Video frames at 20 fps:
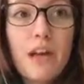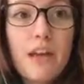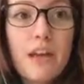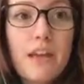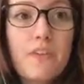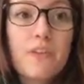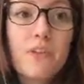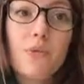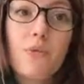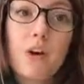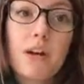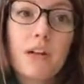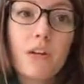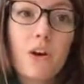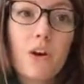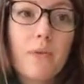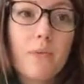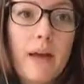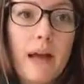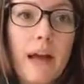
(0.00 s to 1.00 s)
If you want to
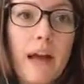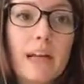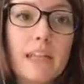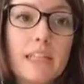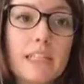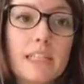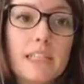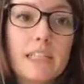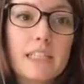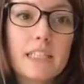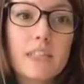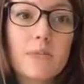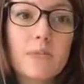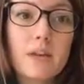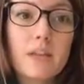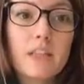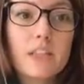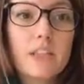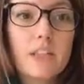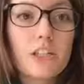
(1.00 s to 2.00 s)
go back and see
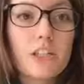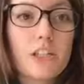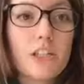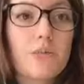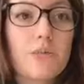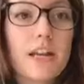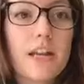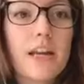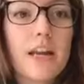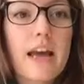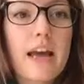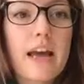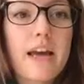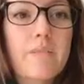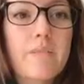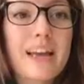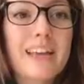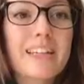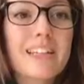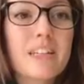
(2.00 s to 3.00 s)
what they're doing
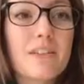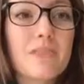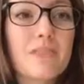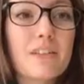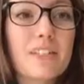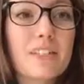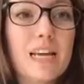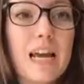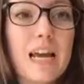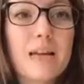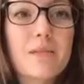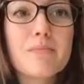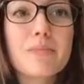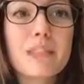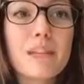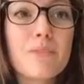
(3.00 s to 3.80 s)
at different times,